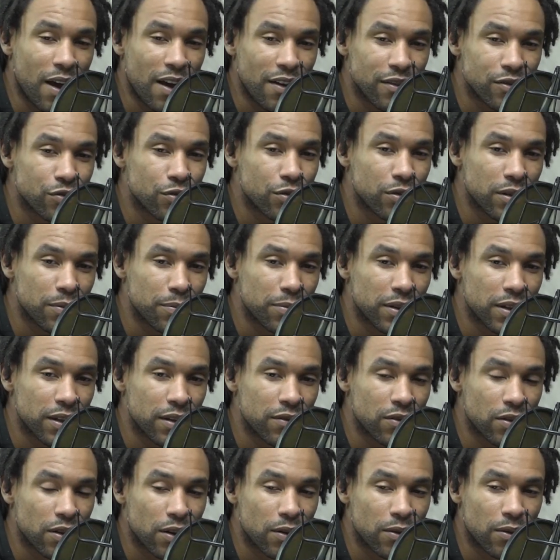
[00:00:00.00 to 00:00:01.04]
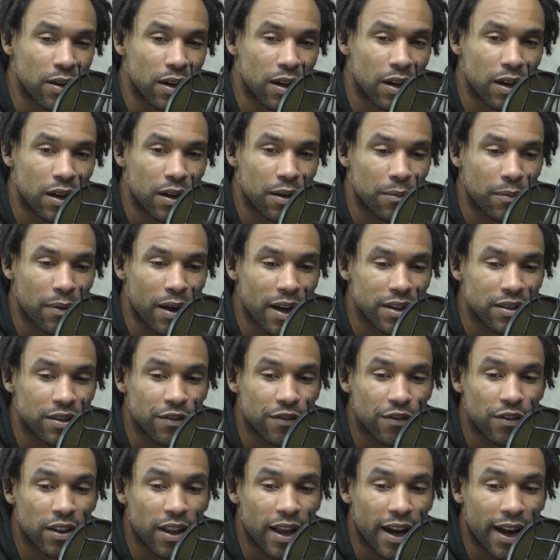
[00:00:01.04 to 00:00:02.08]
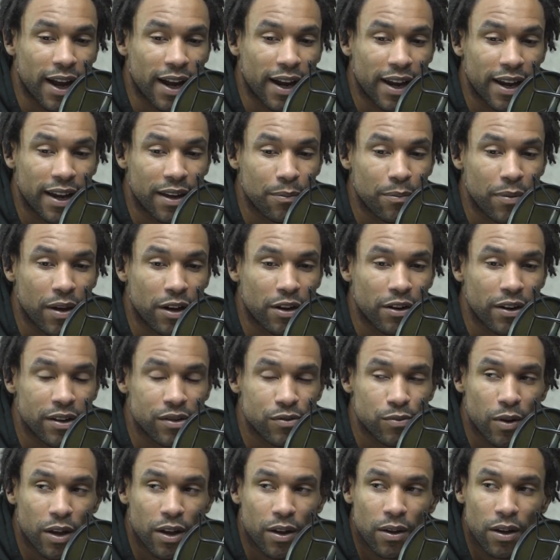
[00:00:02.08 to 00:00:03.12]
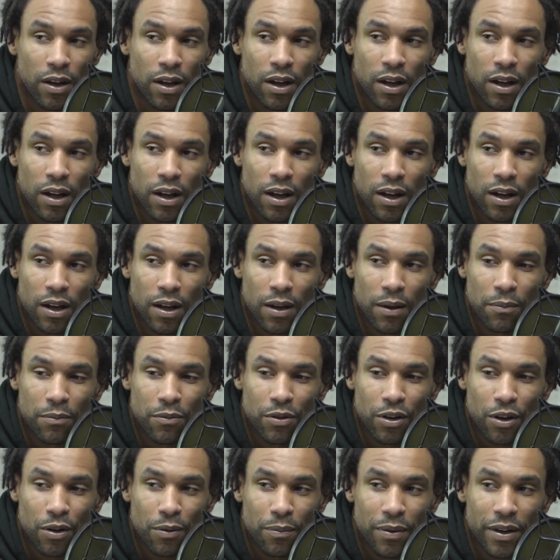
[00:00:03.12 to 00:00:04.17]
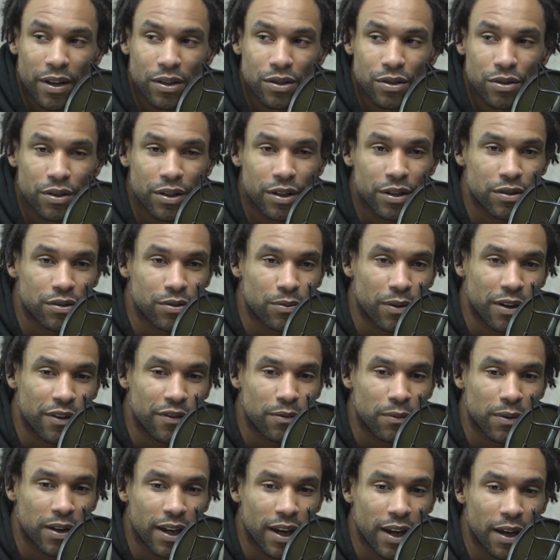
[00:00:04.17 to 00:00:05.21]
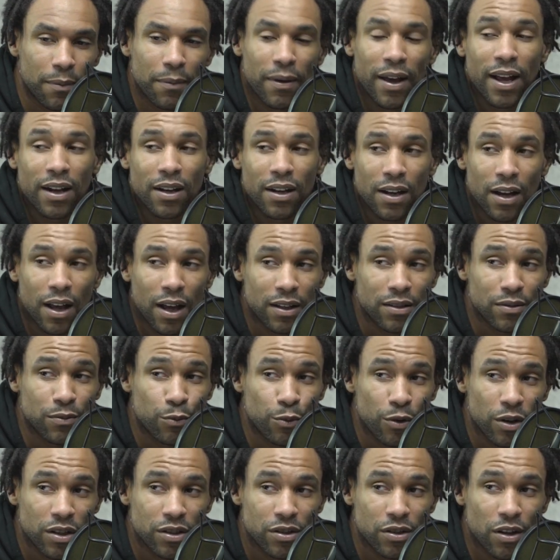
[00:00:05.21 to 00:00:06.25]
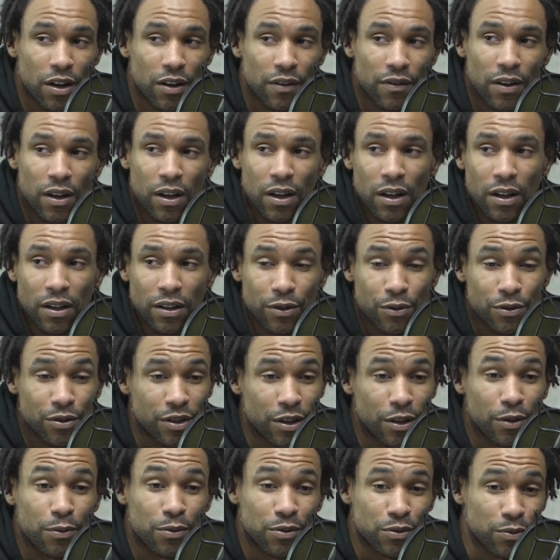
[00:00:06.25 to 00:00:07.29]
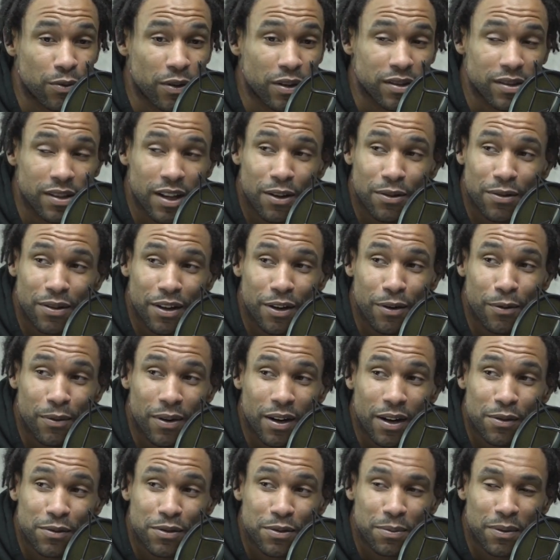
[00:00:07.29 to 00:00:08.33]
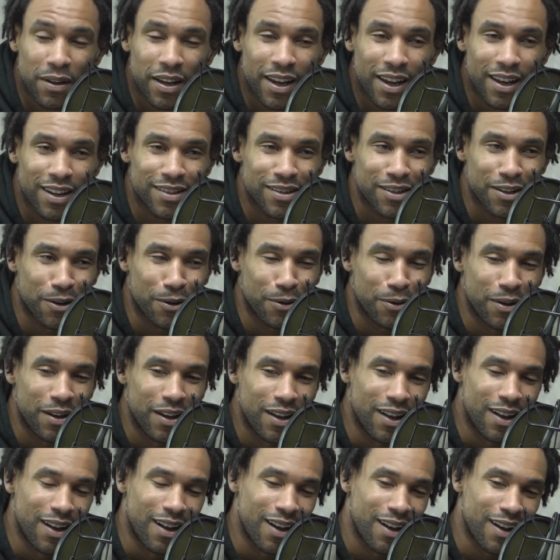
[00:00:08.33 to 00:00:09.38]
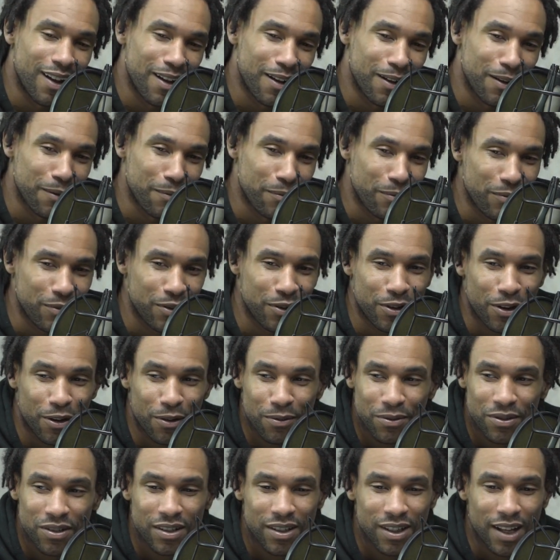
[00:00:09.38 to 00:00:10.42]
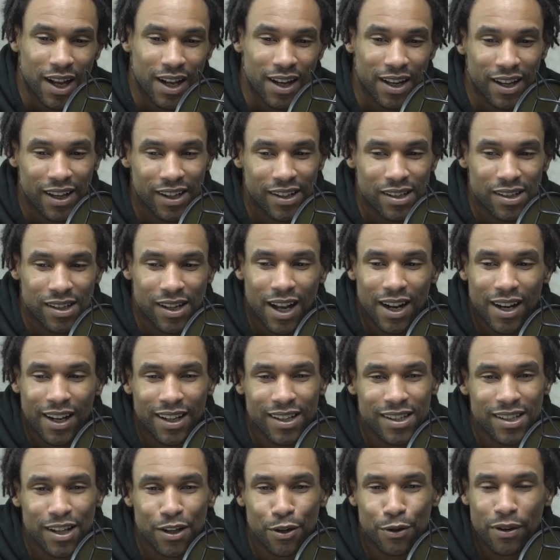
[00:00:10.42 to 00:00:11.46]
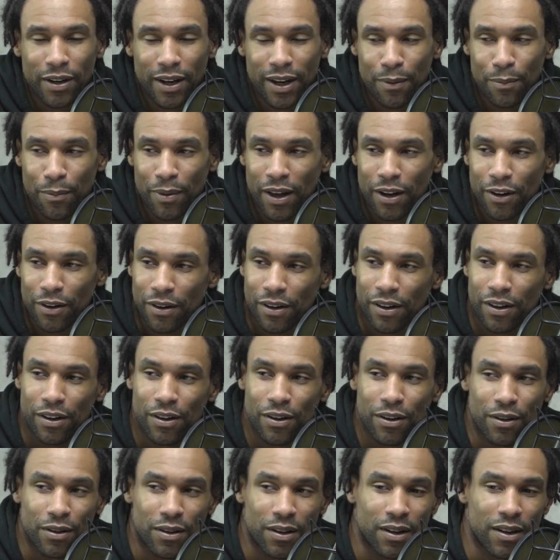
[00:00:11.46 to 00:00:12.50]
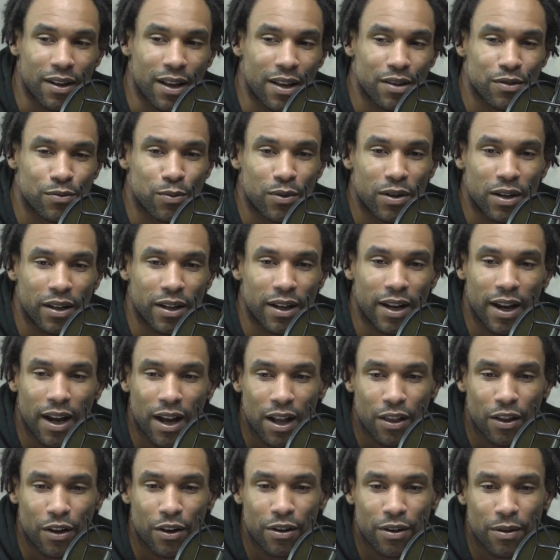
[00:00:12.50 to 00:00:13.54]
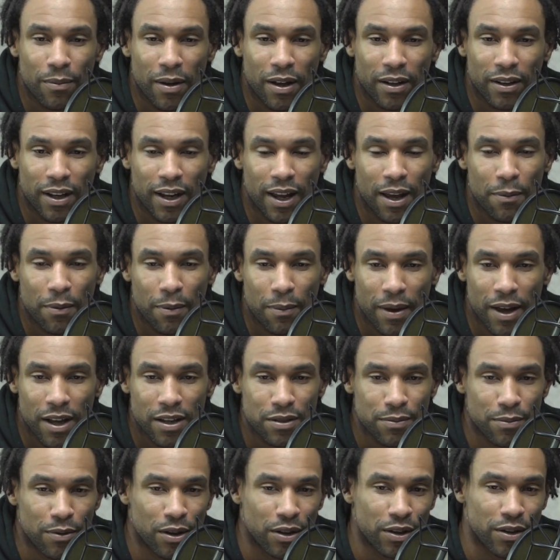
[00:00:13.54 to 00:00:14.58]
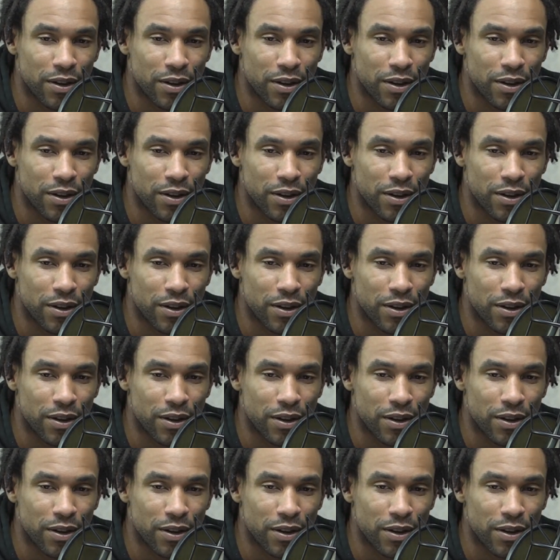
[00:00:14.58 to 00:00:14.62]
I truly believe so. I just feel like I can get better as well. Being 2 years away from the game, I had to knock some rust off. There still was rust out there when I was playing. So, just gotta continue to get better. That's one thing I learned about the game of basketball.